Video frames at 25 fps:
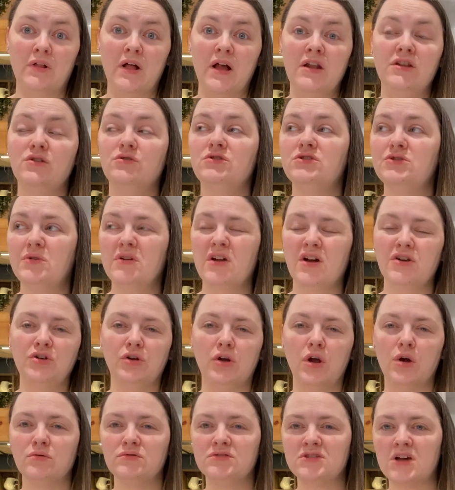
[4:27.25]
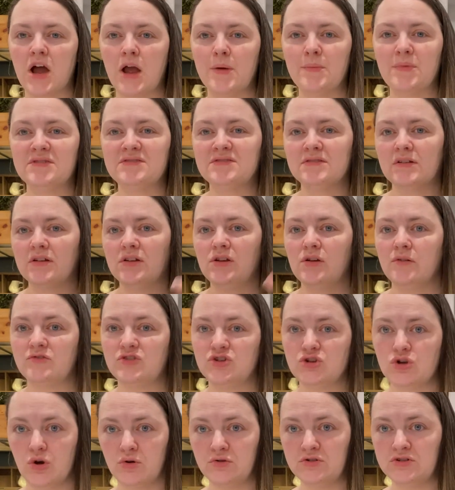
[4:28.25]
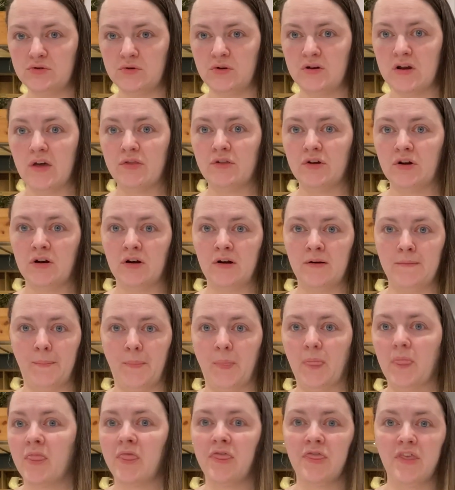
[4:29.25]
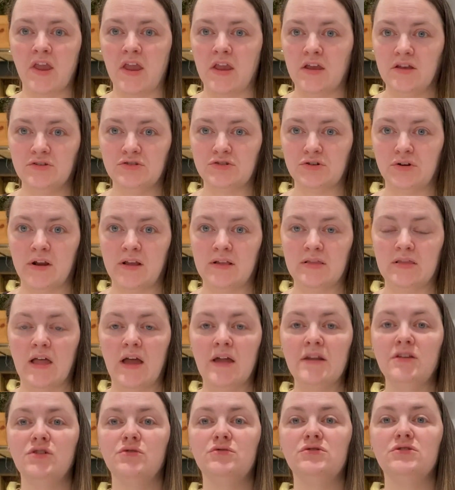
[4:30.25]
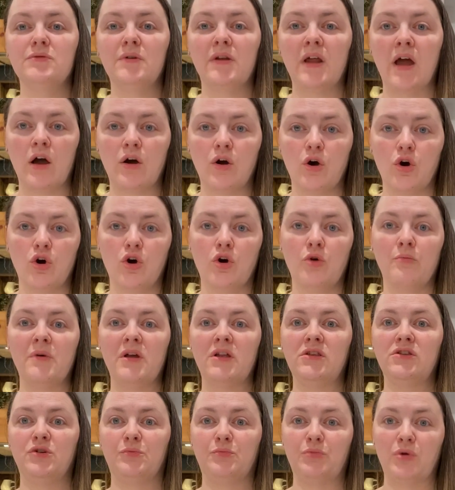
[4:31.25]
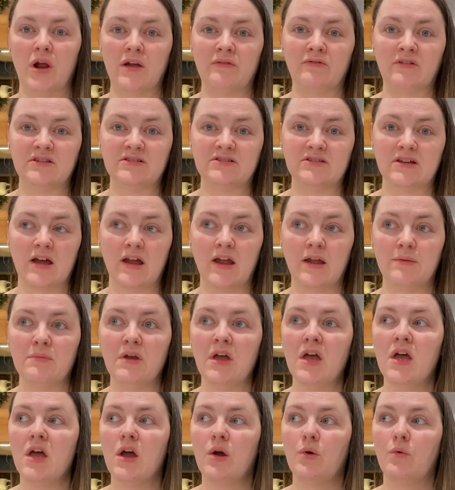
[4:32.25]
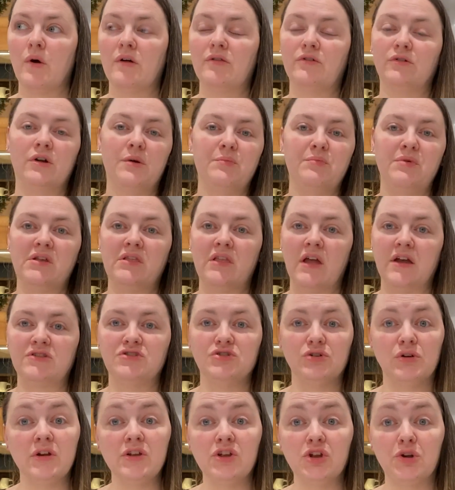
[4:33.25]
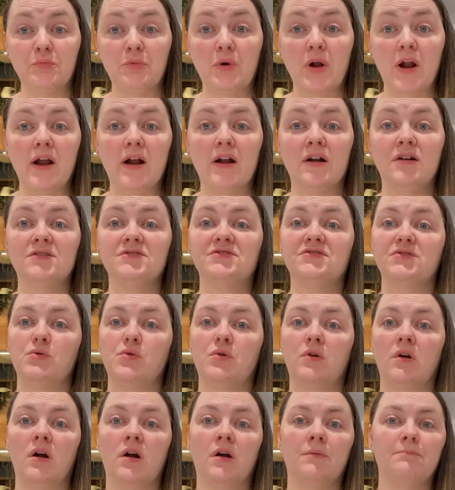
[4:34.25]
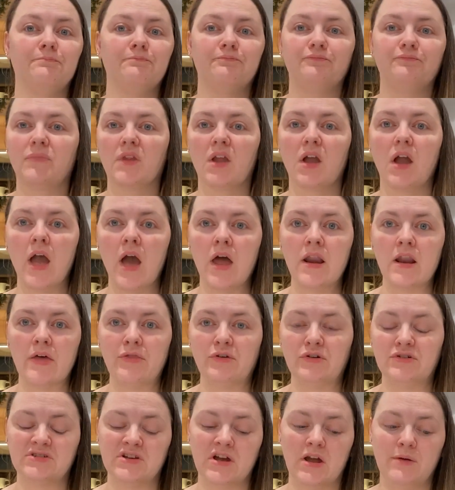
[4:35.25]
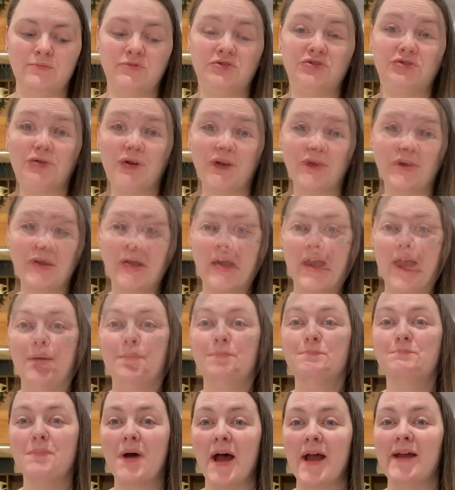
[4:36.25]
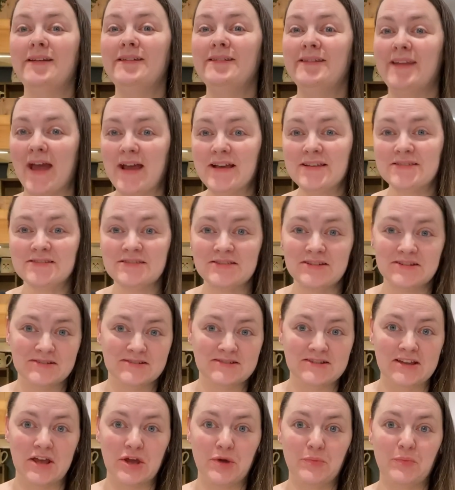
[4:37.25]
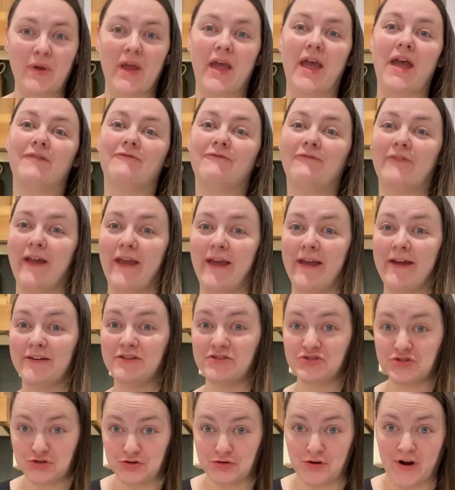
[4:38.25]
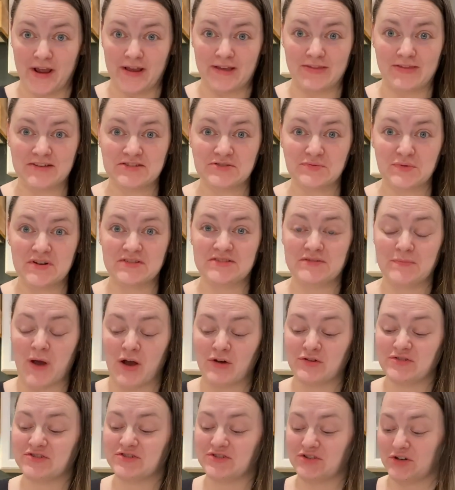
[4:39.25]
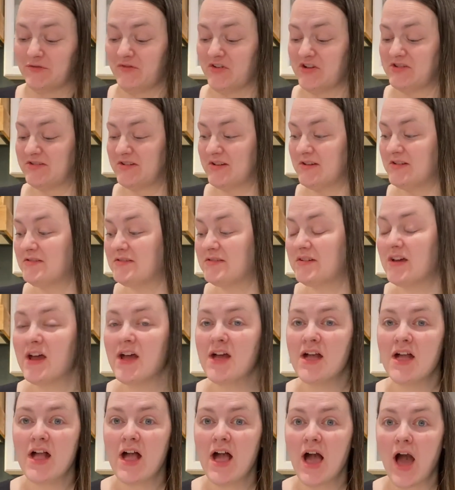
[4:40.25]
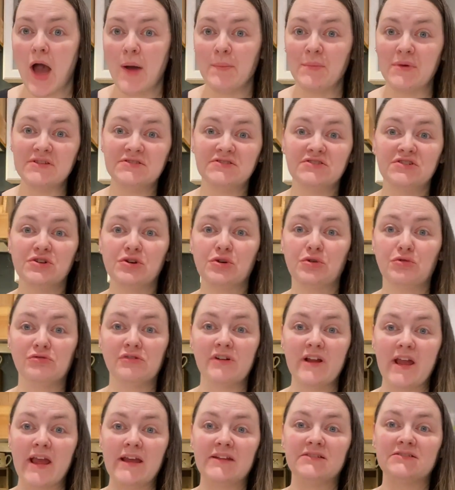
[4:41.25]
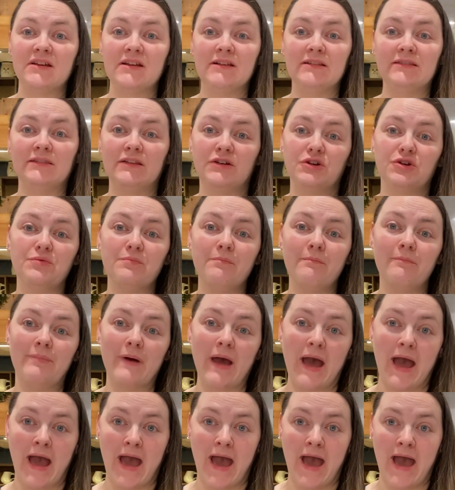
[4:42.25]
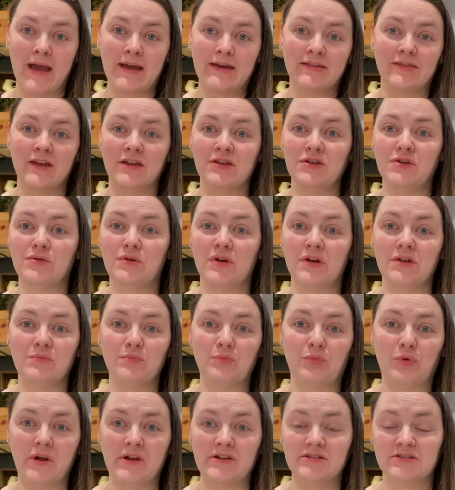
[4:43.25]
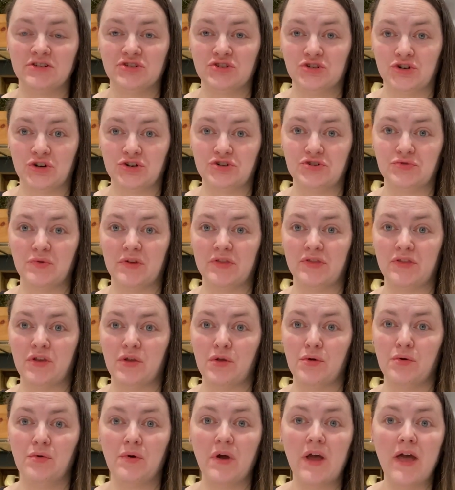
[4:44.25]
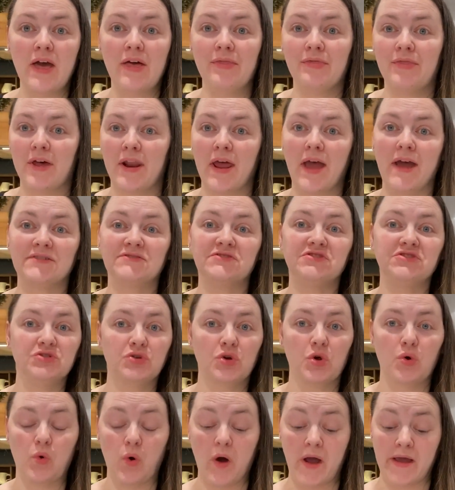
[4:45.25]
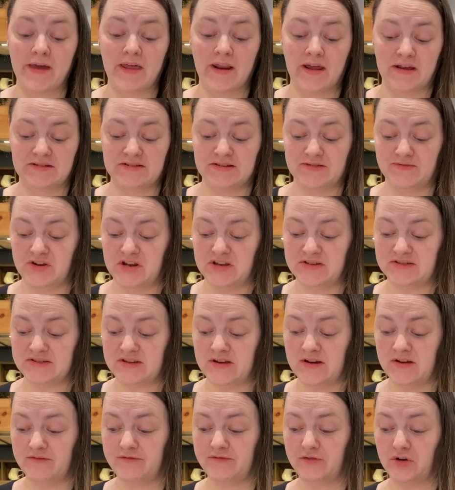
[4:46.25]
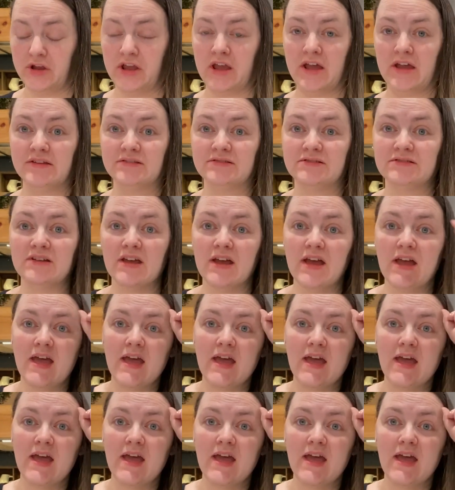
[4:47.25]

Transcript: And you do it on your own time. It's not like you have to go to another thing during Lent. You do it at home in your private time, whether it be during your prayers or another time during the day. My next tip and trick, this one is about services, is to create a little bag that you can bring to church with you that has quiet activities in it for kids.